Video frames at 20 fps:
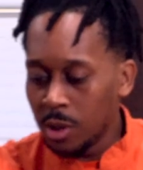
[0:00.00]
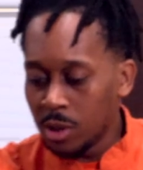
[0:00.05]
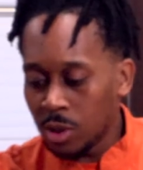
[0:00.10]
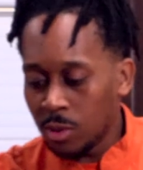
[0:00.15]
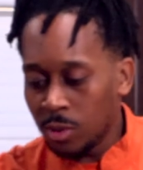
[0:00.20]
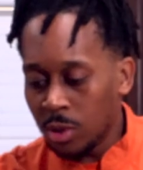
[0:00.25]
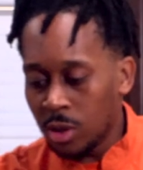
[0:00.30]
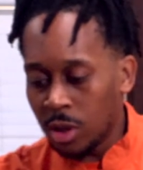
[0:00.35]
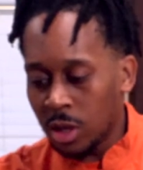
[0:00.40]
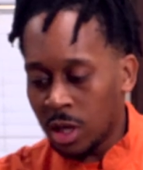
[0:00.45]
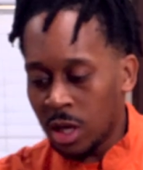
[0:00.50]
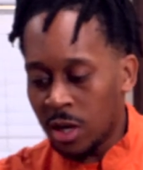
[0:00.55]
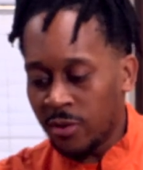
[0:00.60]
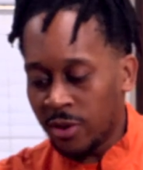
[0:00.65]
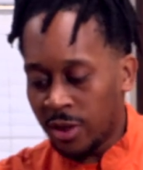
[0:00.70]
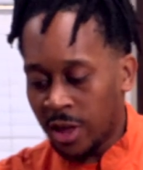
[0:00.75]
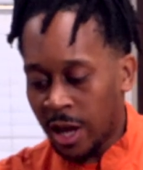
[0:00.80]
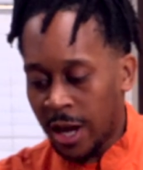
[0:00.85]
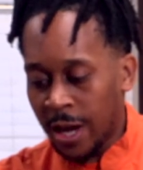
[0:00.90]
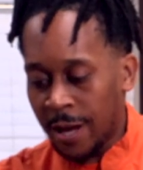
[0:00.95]
So we're gonna
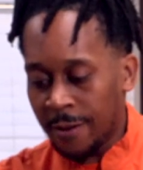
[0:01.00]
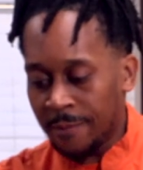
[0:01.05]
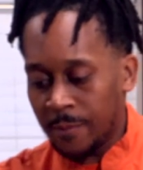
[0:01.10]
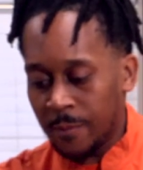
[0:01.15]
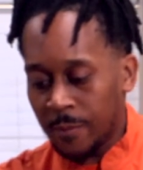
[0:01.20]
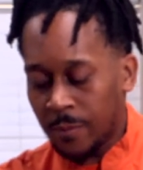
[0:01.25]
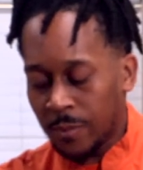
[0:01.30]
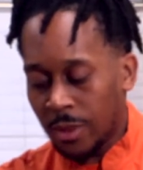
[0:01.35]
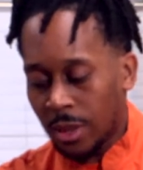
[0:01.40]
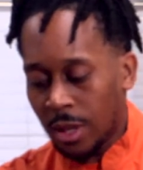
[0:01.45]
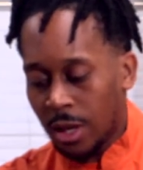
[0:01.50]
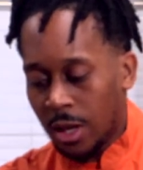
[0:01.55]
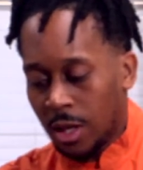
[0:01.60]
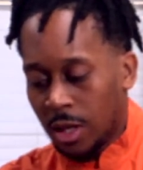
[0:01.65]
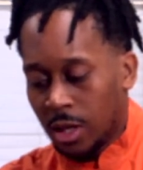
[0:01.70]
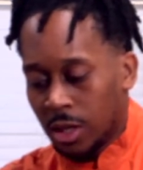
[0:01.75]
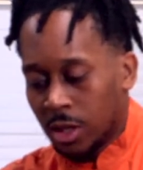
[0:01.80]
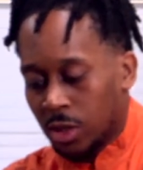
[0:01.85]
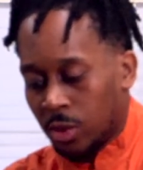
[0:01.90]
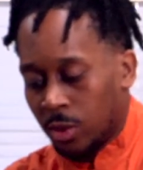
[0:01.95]
cover that
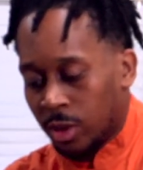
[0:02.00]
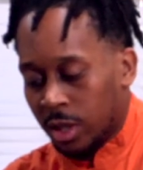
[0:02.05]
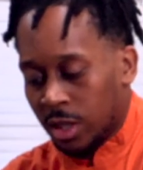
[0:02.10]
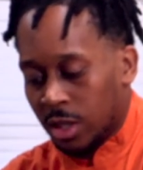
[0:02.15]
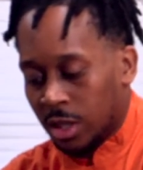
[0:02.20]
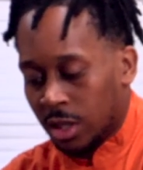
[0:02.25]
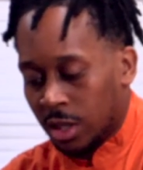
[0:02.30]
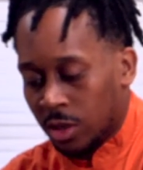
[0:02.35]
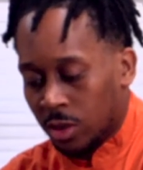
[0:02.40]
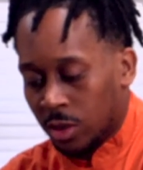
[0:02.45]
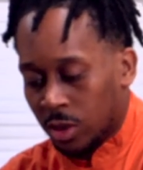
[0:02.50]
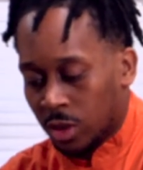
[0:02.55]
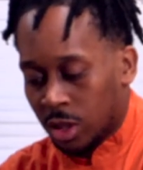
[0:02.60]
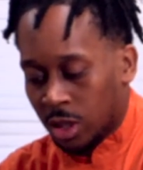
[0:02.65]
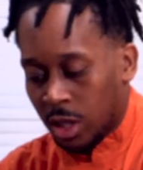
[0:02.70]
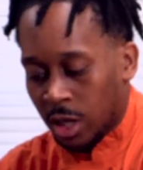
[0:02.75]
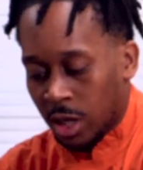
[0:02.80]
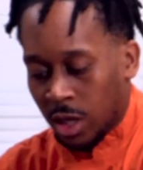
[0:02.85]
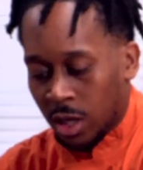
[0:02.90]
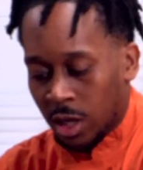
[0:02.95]
so it can still
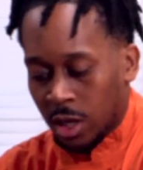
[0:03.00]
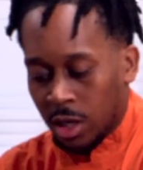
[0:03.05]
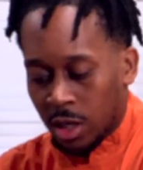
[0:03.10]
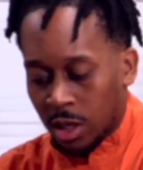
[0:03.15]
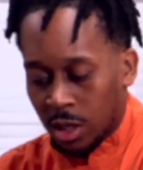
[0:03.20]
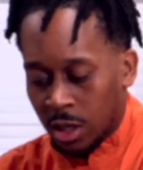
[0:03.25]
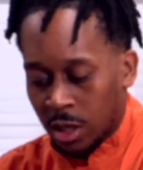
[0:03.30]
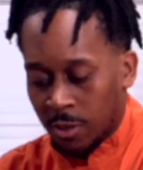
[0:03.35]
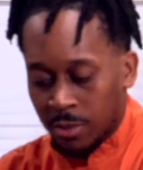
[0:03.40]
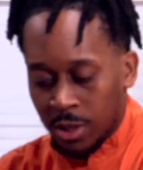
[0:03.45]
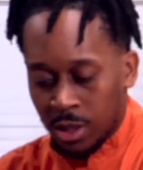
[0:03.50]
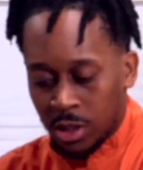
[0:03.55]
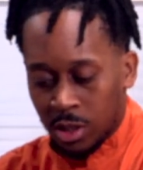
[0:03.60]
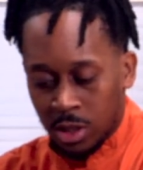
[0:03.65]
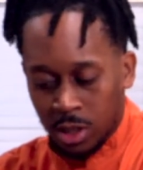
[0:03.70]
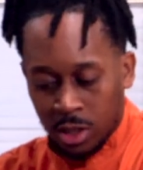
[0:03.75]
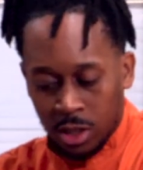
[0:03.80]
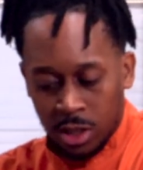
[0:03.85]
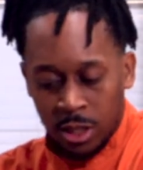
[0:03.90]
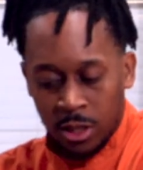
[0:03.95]
keep its
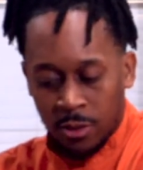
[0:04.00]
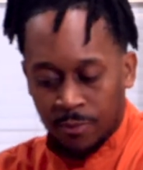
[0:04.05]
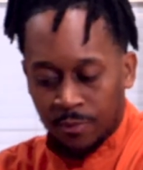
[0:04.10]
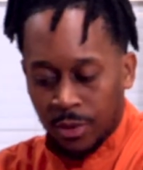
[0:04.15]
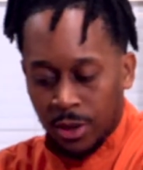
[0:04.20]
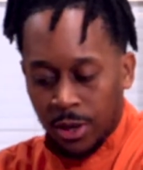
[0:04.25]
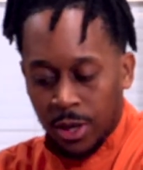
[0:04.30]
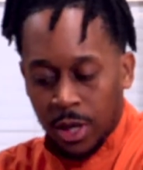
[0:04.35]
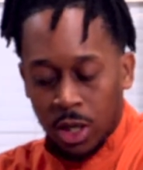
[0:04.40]
good temp.